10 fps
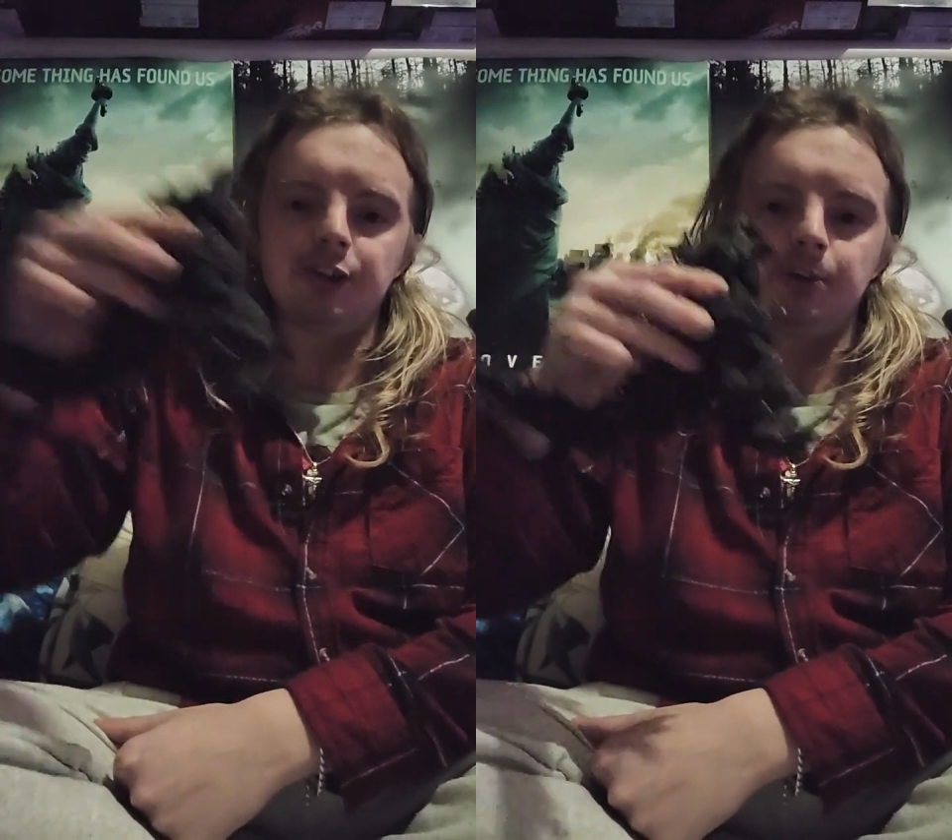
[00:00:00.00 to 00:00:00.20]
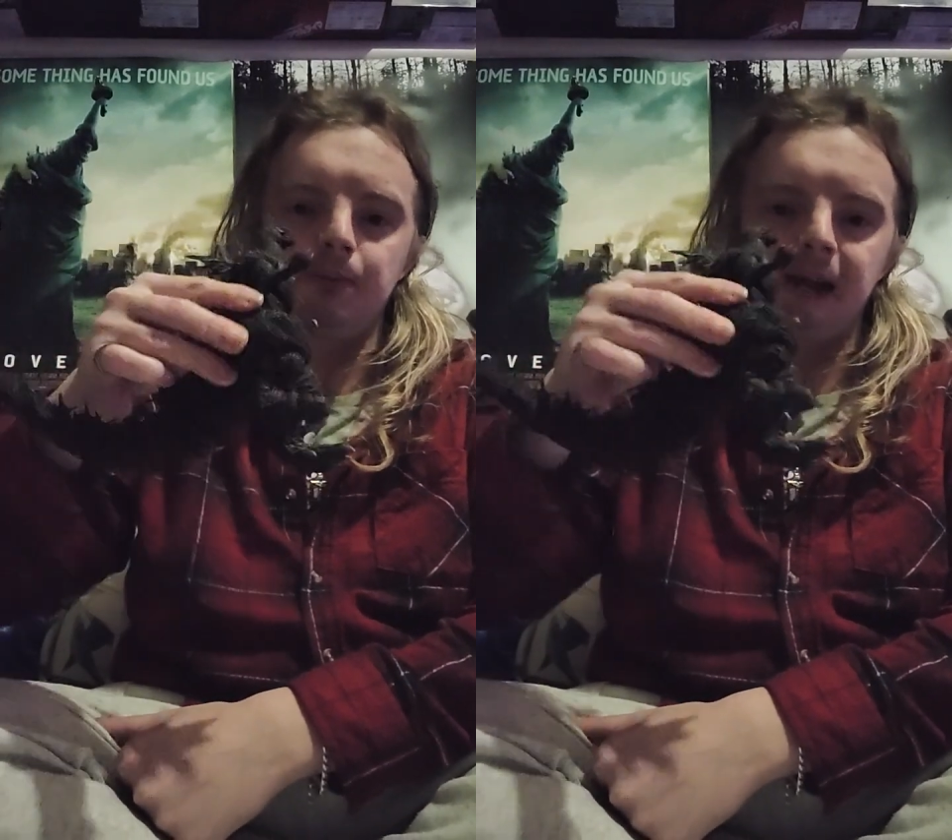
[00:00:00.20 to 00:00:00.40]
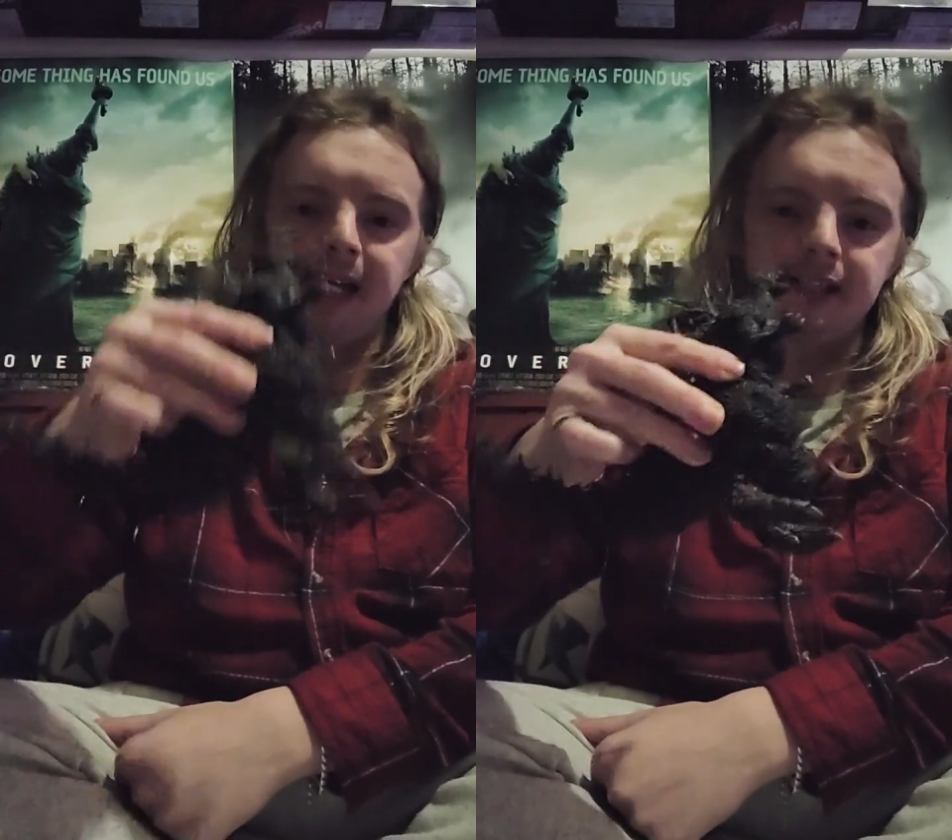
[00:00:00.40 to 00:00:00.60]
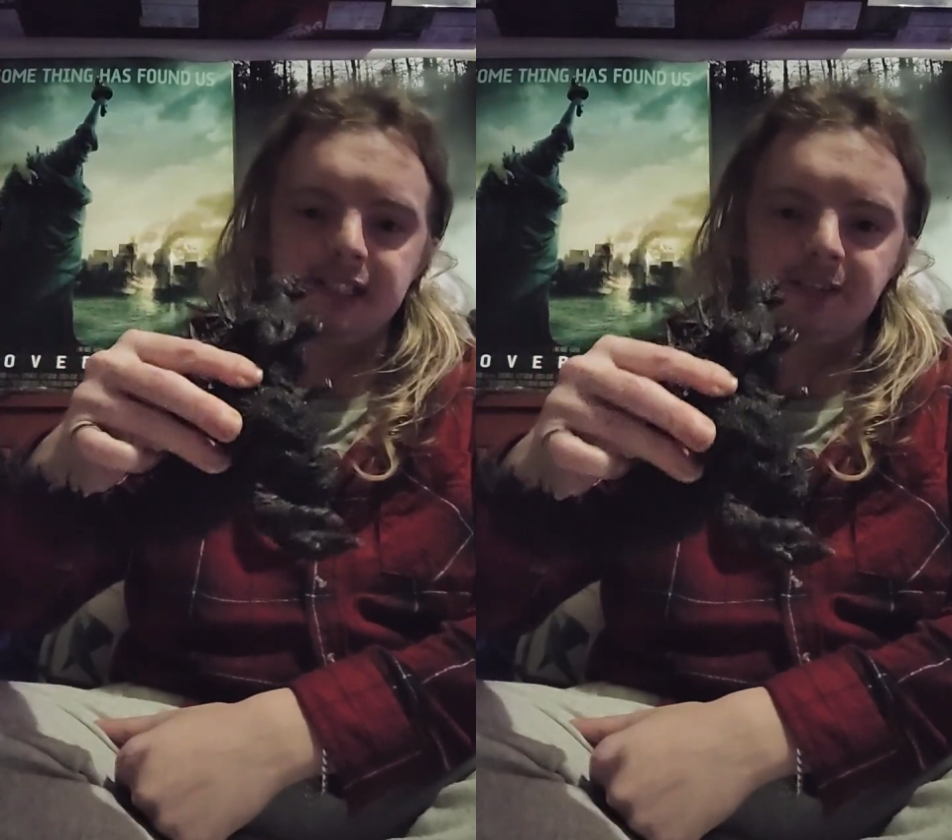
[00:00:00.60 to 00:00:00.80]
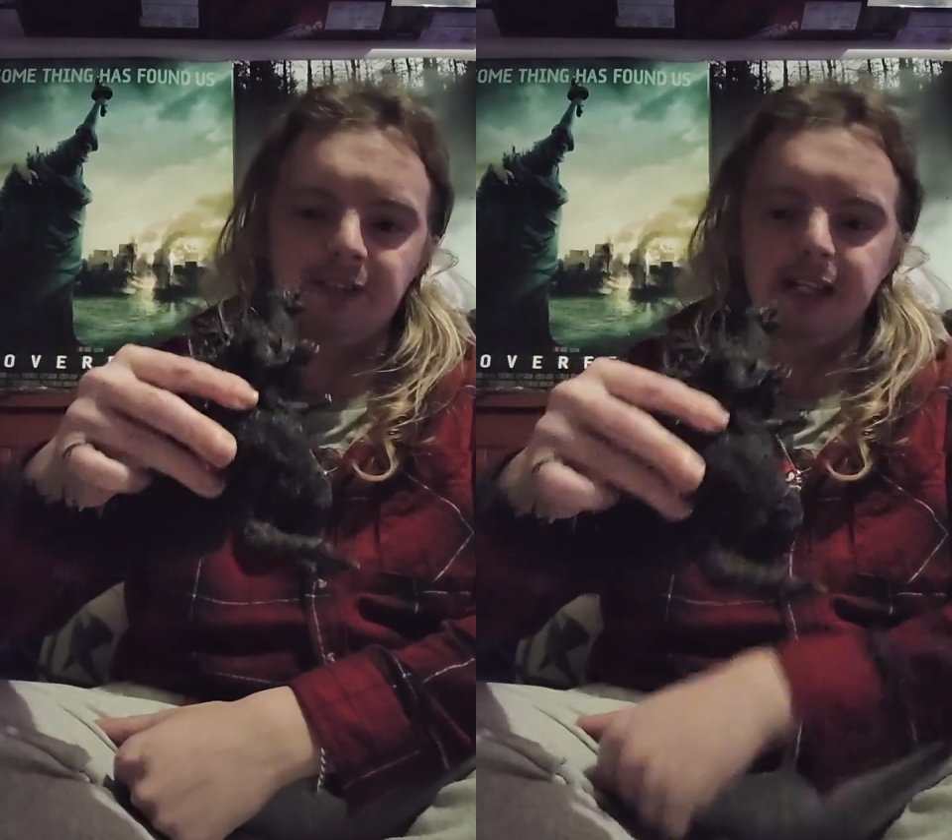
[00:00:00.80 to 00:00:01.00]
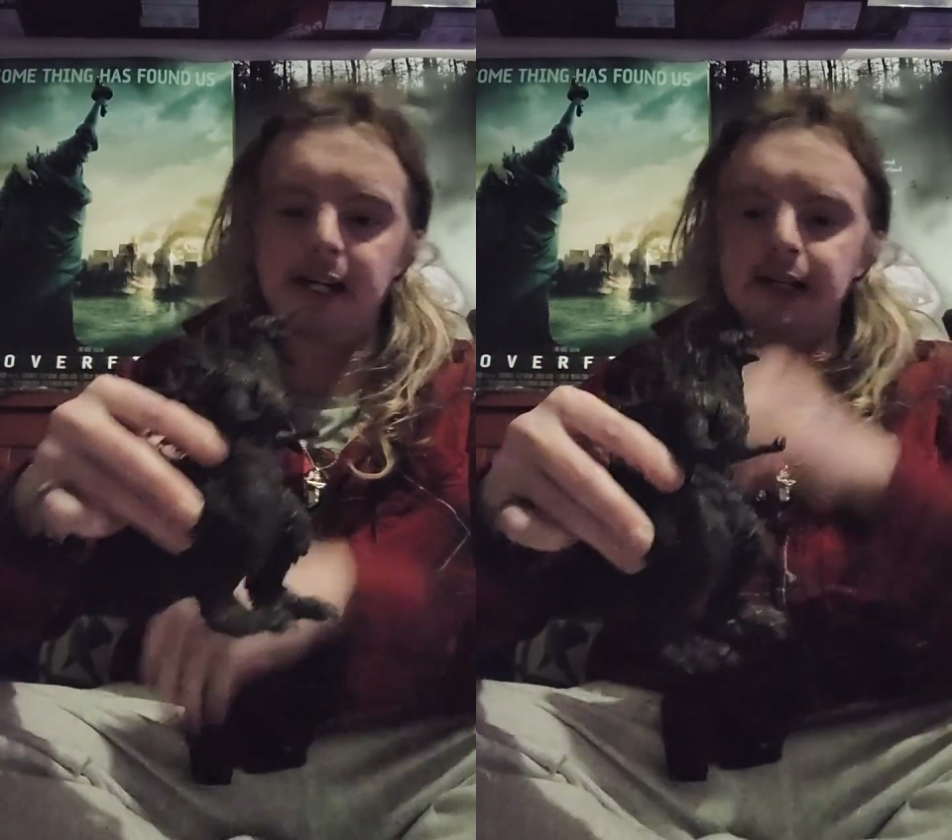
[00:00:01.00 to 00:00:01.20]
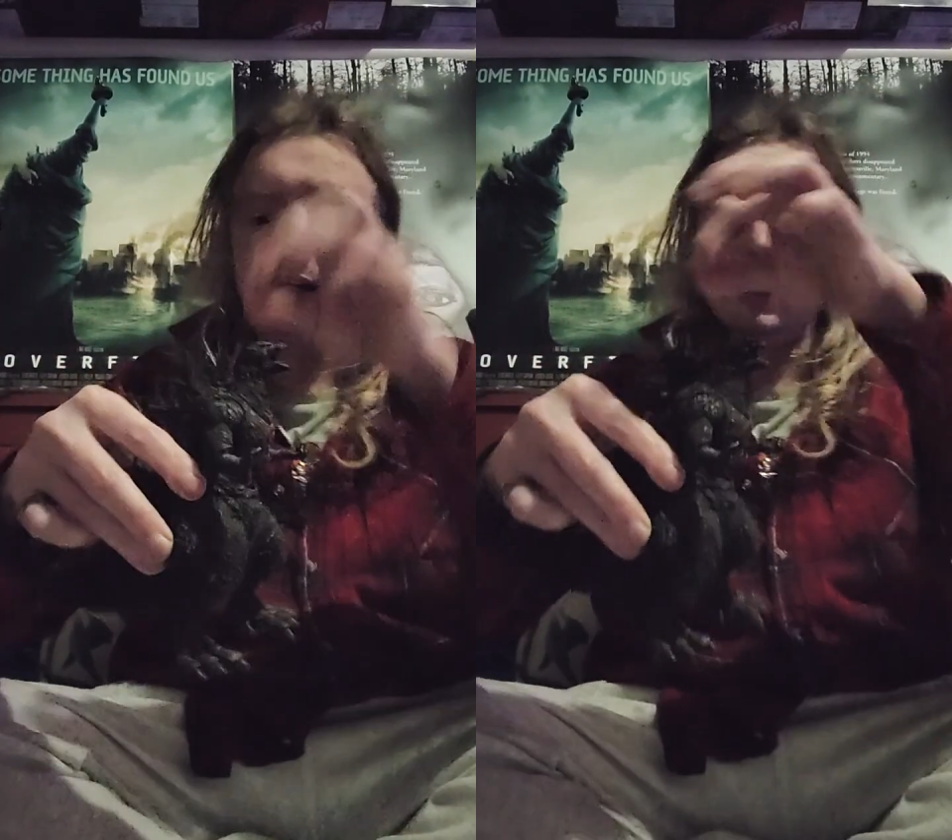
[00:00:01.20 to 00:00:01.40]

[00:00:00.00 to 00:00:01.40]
who made this figure,